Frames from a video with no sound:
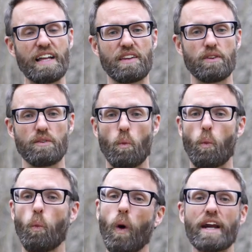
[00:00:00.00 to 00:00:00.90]
and
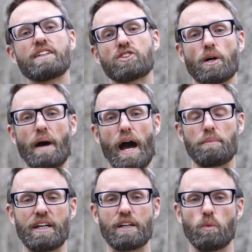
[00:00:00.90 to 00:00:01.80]
what ends up
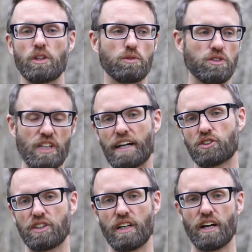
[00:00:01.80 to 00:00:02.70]
happening when you
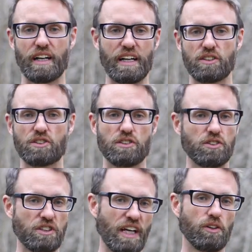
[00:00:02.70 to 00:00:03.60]
test it against
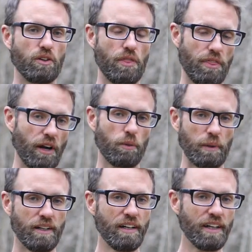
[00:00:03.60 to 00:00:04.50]
standard
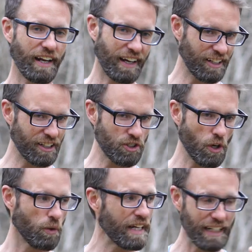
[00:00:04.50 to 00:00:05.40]
therapy. And I'm going to let you
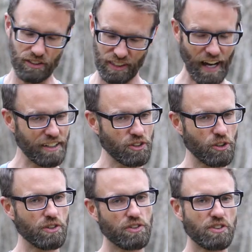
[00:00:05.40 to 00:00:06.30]
know, it's not as
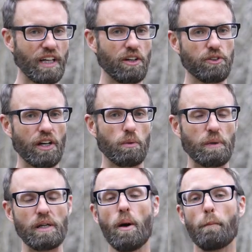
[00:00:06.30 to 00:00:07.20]
good as the standard
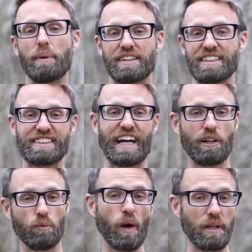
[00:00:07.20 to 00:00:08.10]
therapy, but the
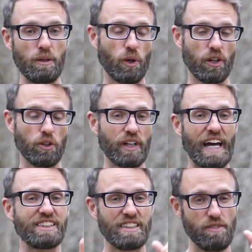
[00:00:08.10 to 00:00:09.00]
second remedy we're going to look
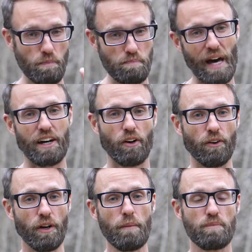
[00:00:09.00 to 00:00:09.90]
at is even
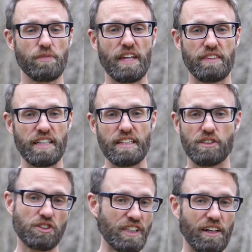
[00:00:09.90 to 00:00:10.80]
better than the
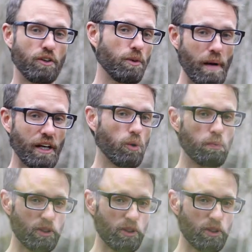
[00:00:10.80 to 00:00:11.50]
standard medical